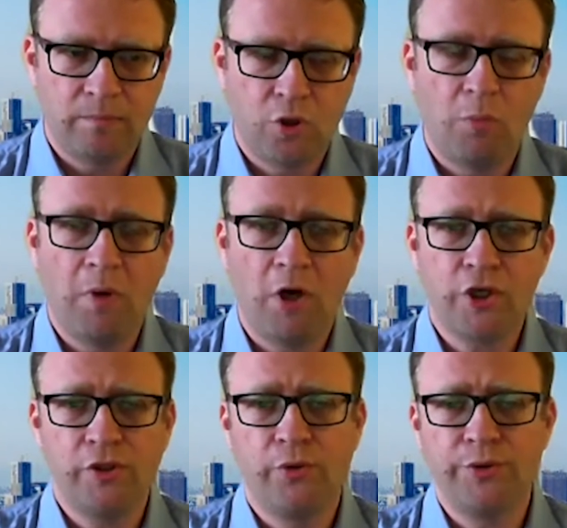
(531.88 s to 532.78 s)

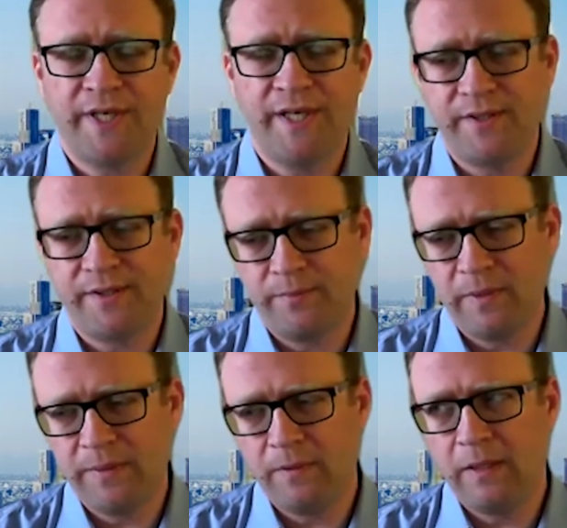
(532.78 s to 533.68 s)
commercial use cases,
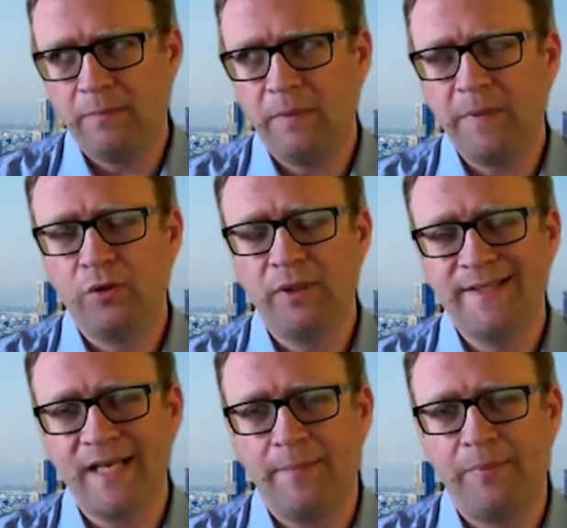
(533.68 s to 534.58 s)
maybe a good
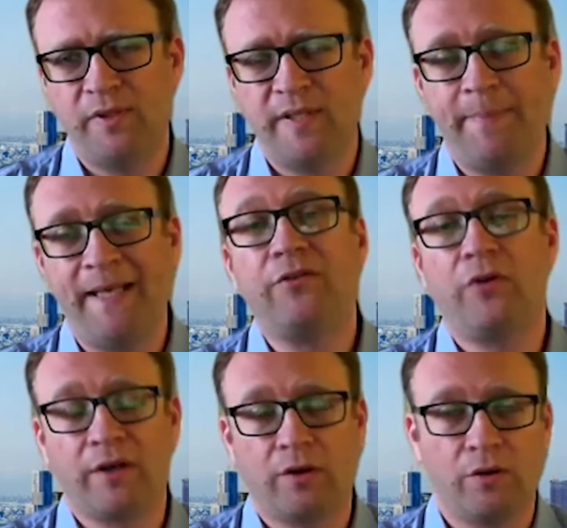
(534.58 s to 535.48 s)
example is a pet
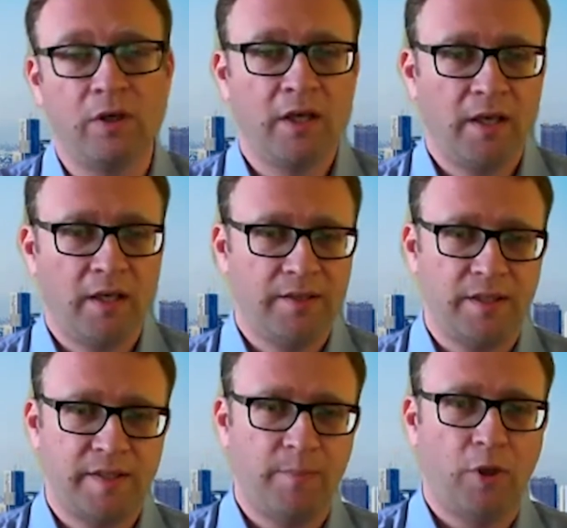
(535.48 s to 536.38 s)
tracker. It's
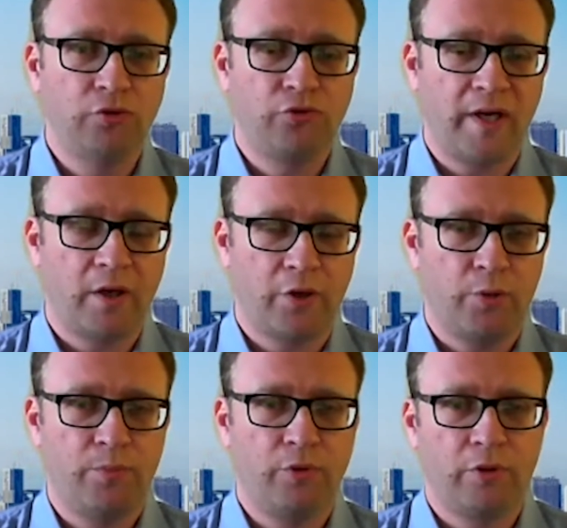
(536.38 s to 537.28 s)
a small tracker
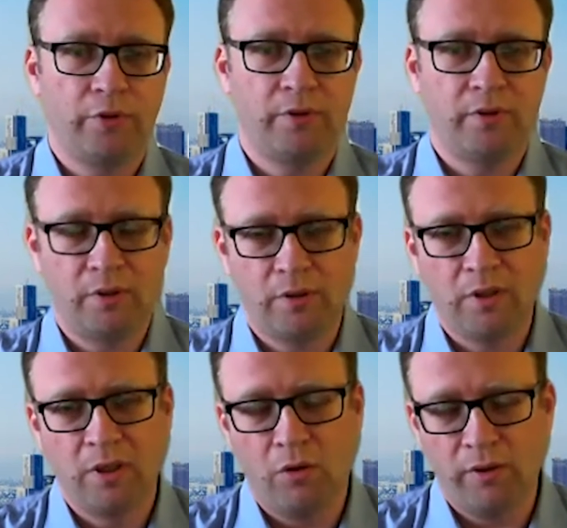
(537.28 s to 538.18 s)
you put
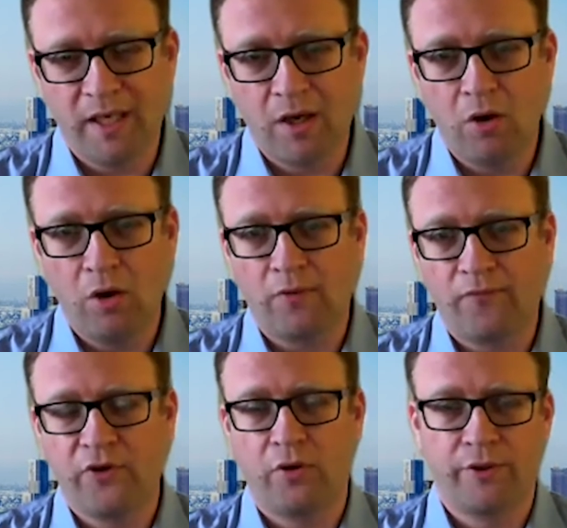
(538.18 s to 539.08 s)
on the collar of
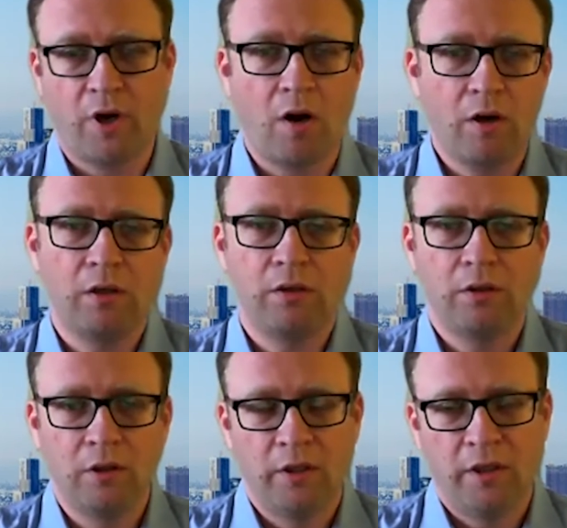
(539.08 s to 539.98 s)
your dog.
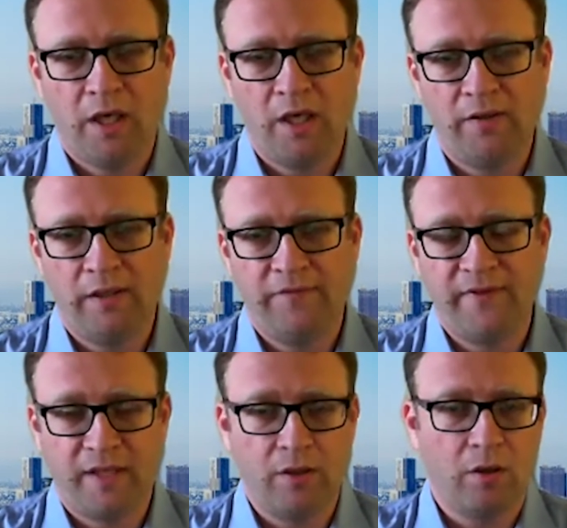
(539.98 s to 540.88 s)
And if
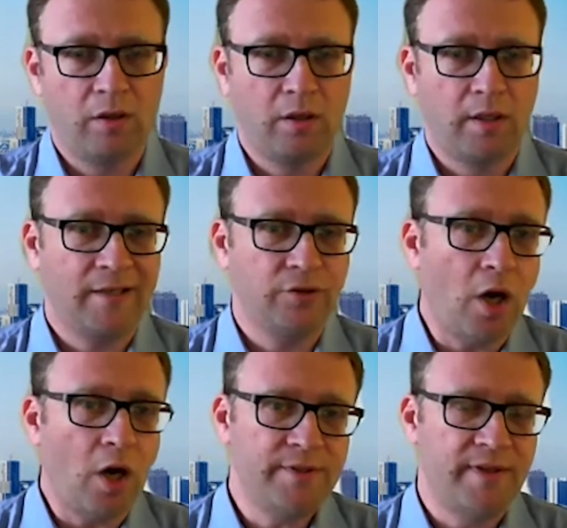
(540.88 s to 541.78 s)
the dog gets
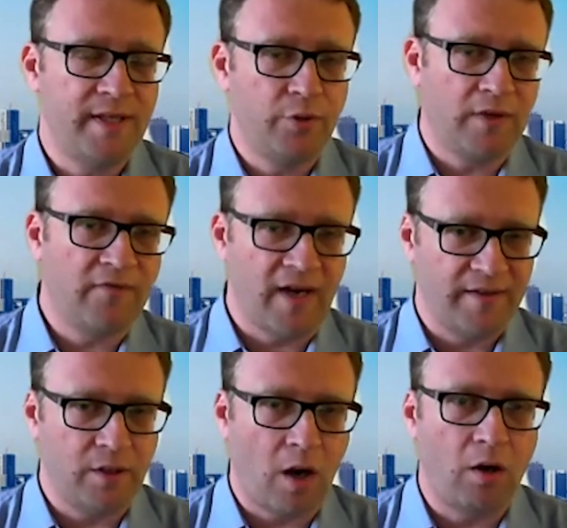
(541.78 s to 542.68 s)
lost, then you can find the dog.